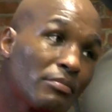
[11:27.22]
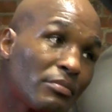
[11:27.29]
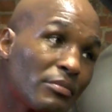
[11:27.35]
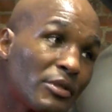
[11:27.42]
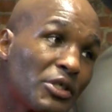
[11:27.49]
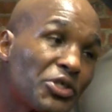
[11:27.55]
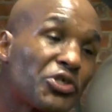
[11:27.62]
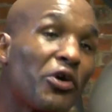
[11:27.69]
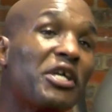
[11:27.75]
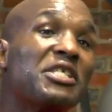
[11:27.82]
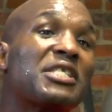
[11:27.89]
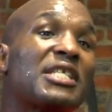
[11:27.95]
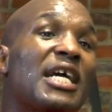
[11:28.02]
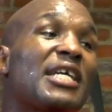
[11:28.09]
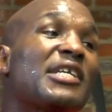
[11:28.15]
So he
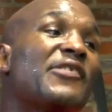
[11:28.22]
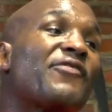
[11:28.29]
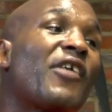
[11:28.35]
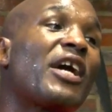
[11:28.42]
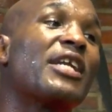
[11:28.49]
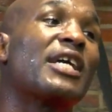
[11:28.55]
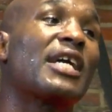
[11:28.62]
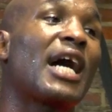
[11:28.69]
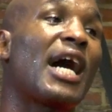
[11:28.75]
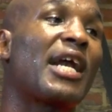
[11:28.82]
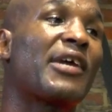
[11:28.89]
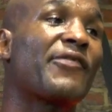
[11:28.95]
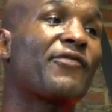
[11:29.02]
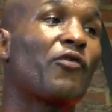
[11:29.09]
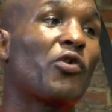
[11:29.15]
thinks he's fighting a guy
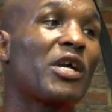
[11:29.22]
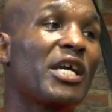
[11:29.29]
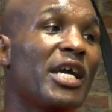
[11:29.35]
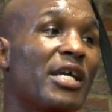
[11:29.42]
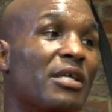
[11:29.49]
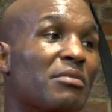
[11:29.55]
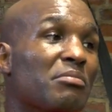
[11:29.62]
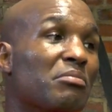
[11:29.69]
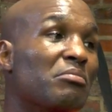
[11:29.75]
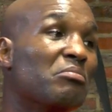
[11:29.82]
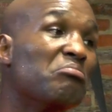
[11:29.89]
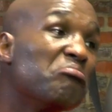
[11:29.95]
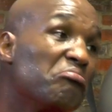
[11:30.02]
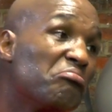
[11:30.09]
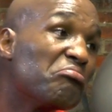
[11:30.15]
that's 48.
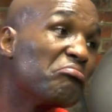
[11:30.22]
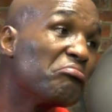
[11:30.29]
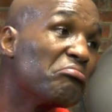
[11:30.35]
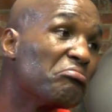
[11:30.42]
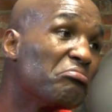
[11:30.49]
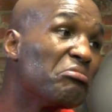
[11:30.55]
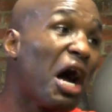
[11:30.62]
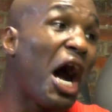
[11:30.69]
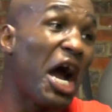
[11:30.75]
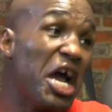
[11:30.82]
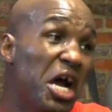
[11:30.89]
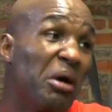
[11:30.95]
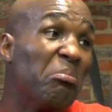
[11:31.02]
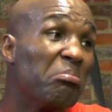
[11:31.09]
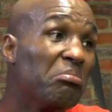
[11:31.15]
I
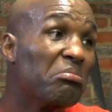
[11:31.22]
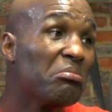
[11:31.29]
am.